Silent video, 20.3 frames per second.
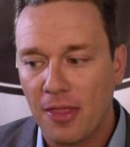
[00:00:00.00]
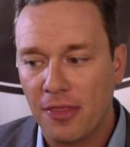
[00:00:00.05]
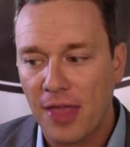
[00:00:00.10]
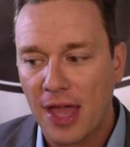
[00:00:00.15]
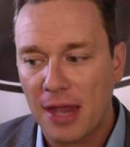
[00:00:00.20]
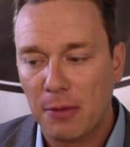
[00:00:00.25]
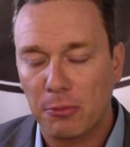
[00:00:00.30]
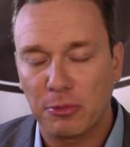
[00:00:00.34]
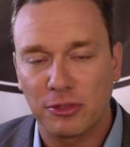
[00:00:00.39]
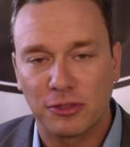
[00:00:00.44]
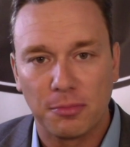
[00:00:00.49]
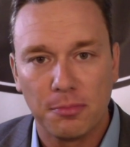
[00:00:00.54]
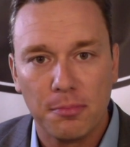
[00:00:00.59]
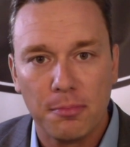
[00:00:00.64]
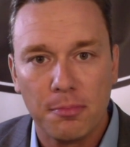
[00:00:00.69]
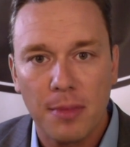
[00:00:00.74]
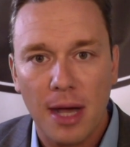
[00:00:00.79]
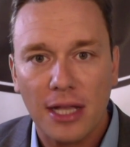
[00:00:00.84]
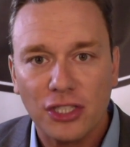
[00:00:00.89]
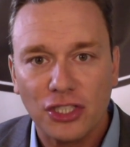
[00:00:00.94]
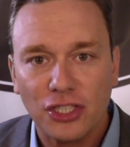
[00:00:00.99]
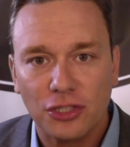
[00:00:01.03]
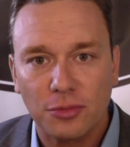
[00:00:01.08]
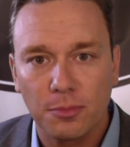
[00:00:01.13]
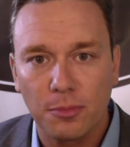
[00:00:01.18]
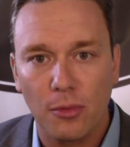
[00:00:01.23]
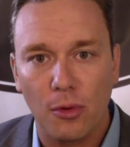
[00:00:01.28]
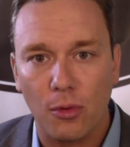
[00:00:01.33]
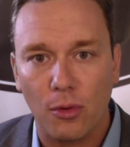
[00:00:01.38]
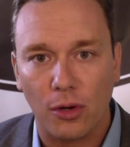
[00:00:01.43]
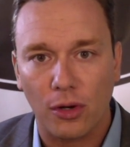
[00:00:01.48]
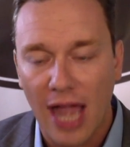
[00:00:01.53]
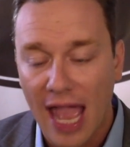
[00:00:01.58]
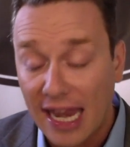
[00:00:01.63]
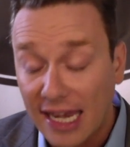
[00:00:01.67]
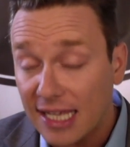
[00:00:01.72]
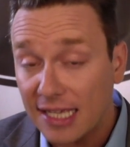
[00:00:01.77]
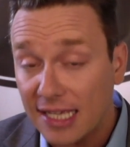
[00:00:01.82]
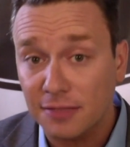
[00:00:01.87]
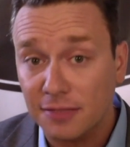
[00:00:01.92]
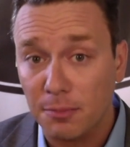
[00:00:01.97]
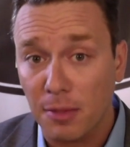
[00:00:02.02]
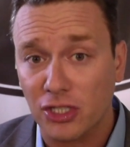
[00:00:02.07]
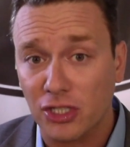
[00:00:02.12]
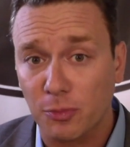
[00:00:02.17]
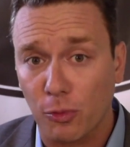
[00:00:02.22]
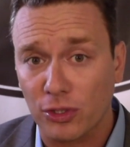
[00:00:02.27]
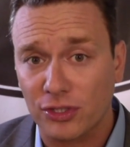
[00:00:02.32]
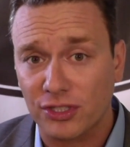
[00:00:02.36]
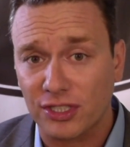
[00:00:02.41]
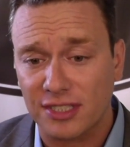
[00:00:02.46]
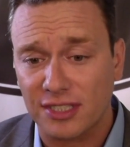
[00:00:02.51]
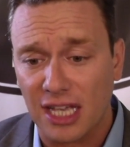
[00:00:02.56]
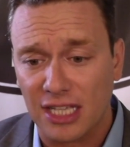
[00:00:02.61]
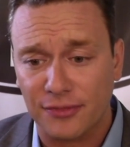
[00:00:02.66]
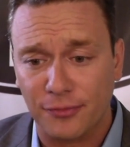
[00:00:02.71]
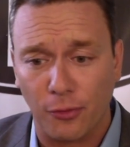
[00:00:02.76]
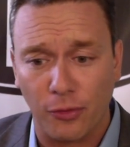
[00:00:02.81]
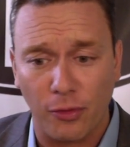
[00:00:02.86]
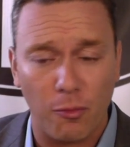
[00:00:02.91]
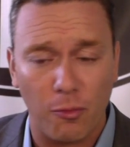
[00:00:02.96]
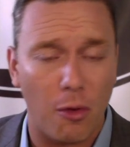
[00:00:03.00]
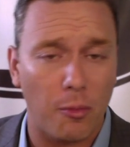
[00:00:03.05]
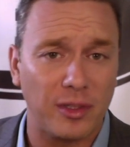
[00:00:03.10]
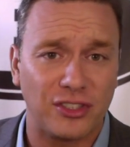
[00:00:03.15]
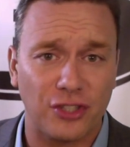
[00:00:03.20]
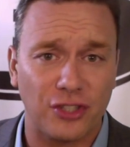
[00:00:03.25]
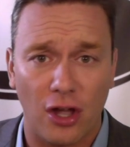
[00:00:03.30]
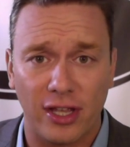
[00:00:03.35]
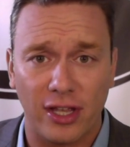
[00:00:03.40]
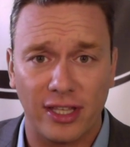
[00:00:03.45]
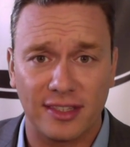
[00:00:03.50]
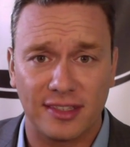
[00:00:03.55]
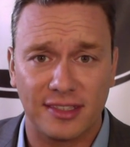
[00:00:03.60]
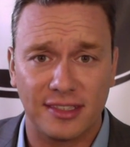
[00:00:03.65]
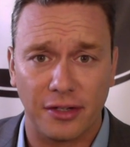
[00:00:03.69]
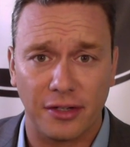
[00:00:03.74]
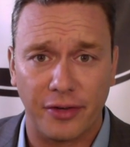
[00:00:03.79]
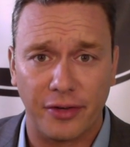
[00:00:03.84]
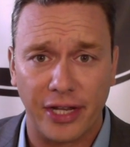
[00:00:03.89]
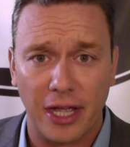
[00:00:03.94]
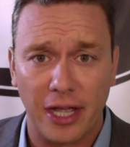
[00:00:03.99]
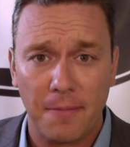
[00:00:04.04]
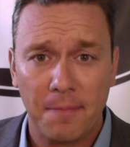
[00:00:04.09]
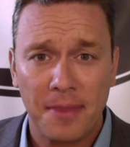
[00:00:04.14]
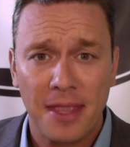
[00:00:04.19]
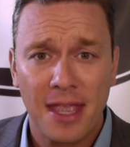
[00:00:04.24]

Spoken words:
that was much more and is much more successful than what we saw in Syria.